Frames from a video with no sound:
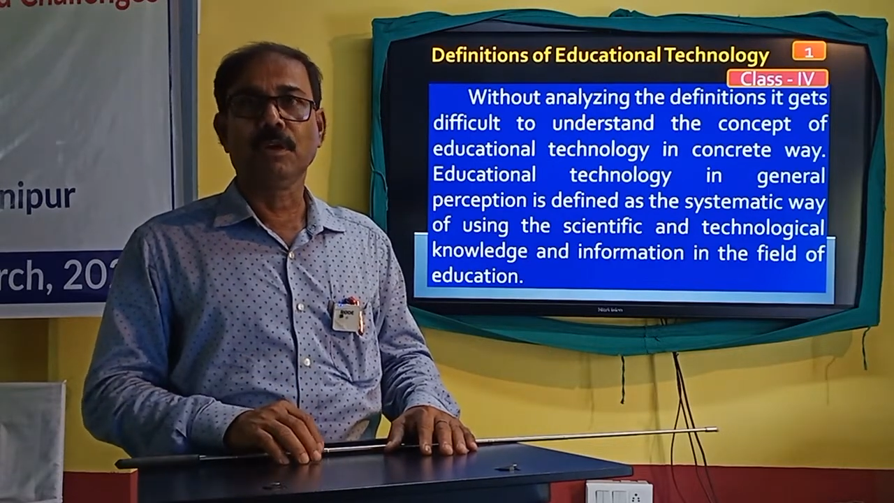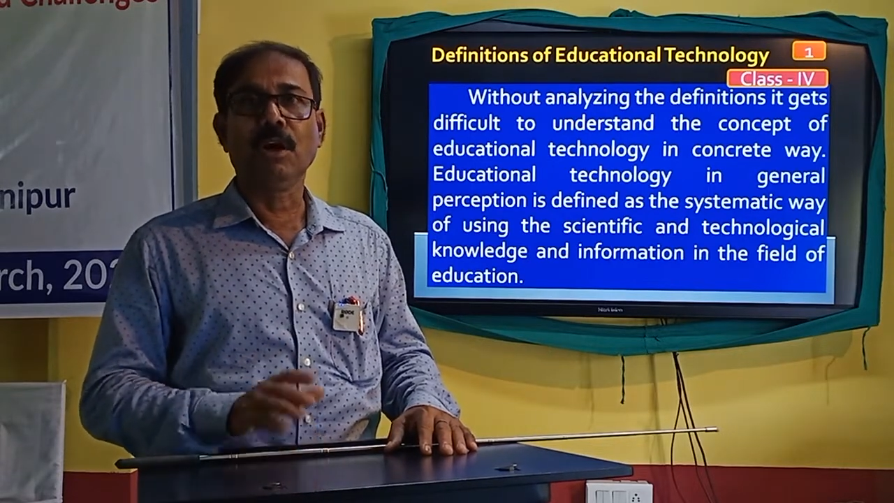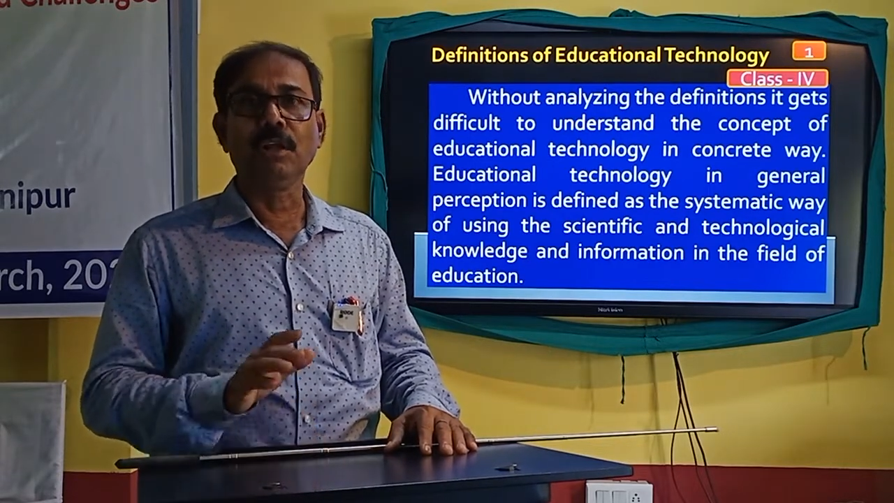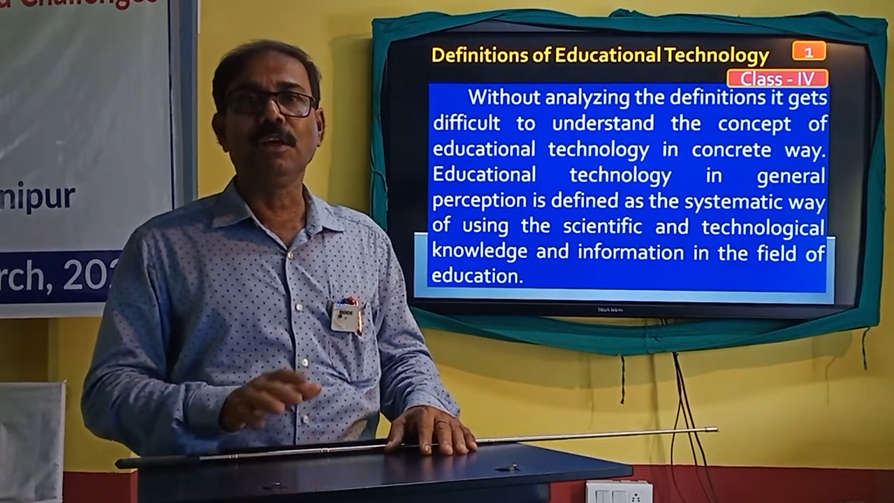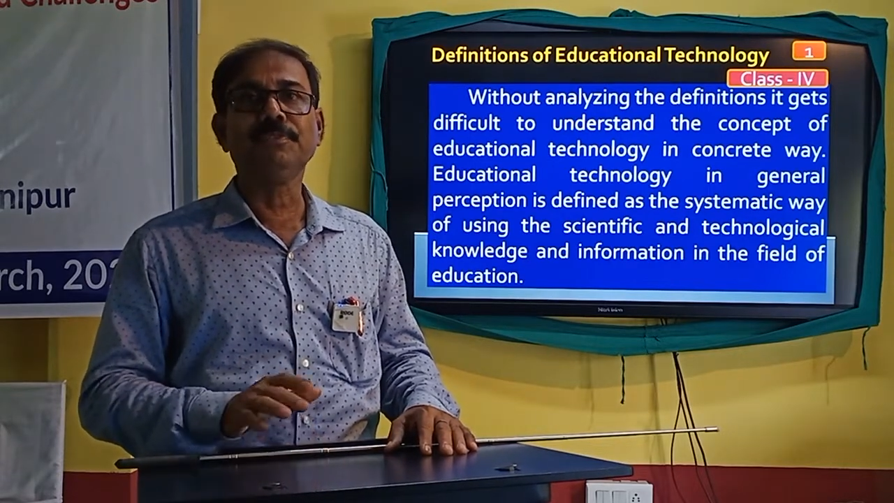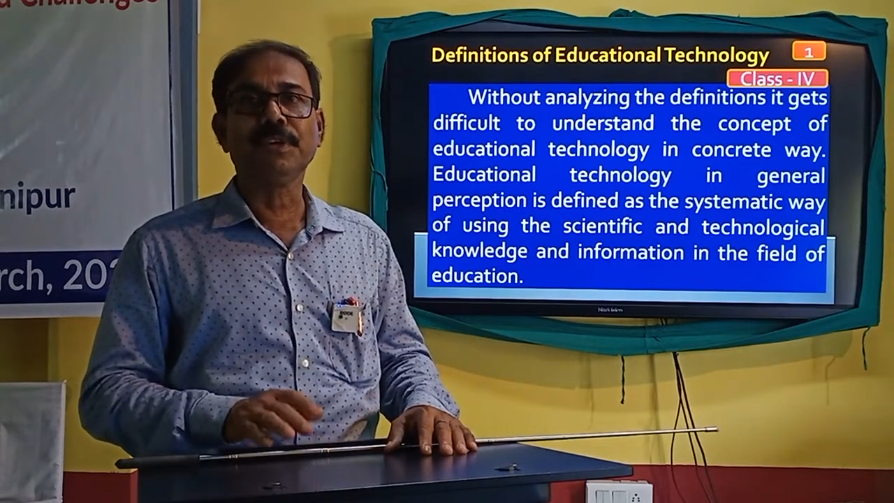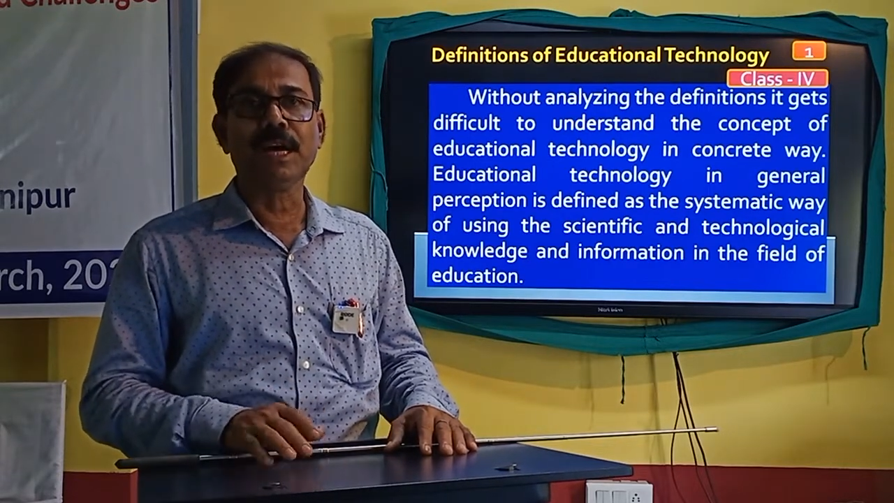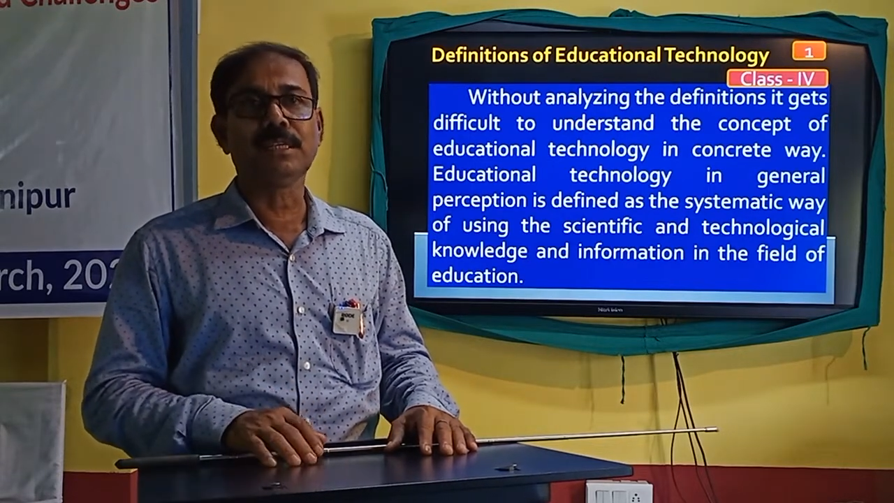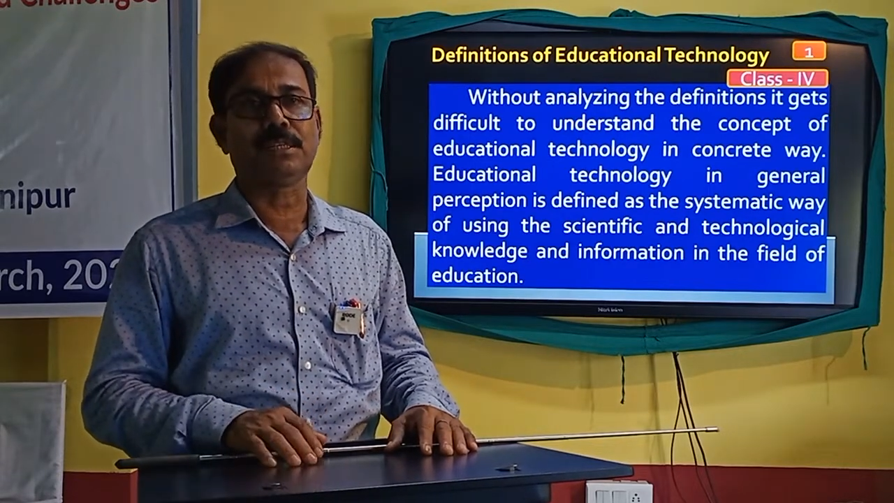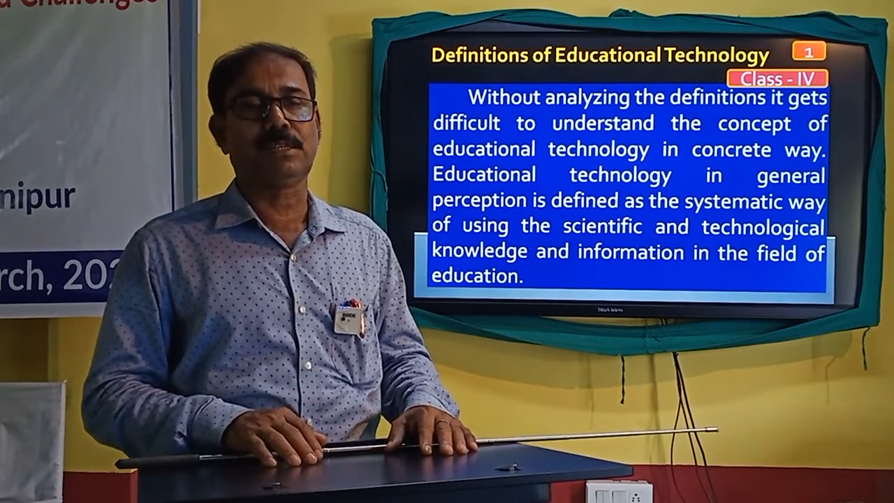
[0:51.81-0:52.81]
all of
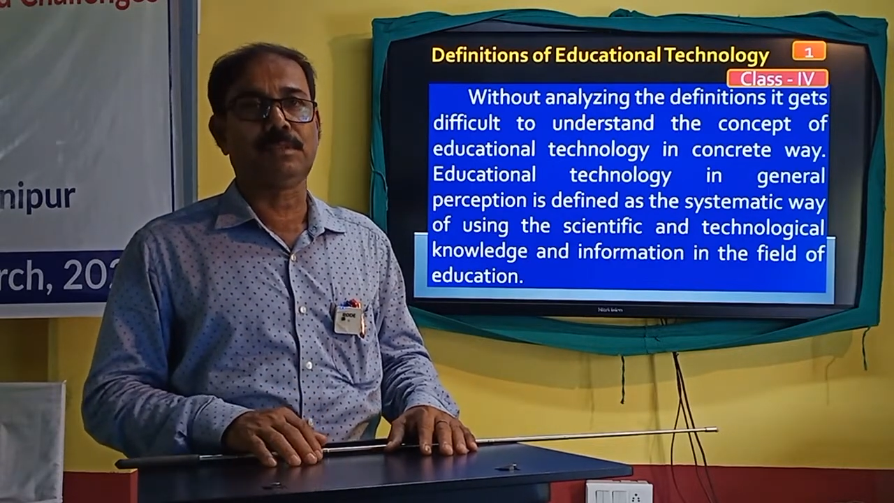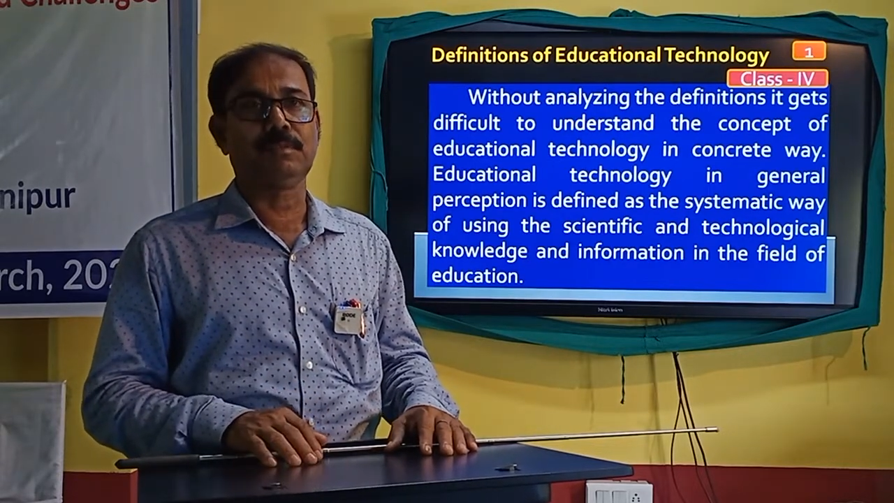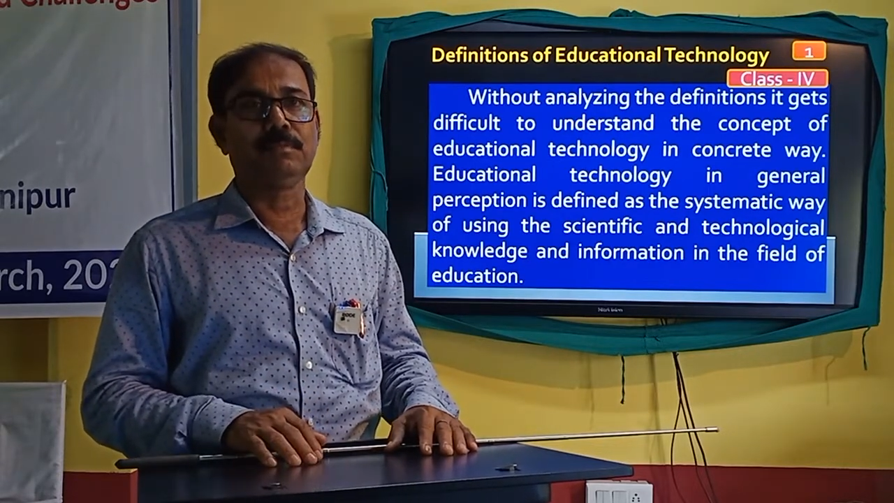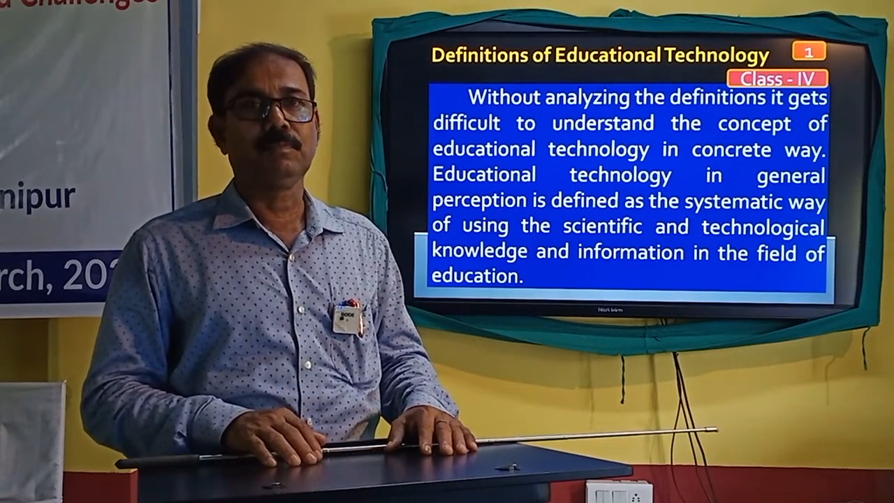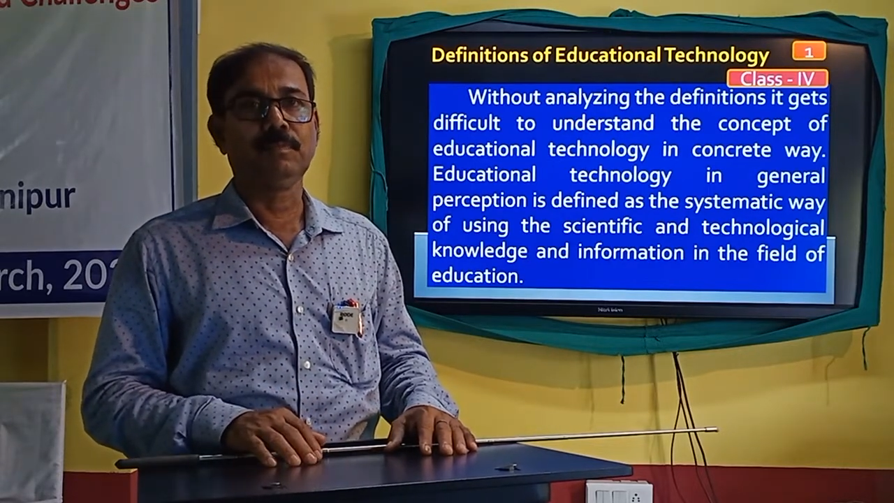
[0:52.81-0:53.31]
us.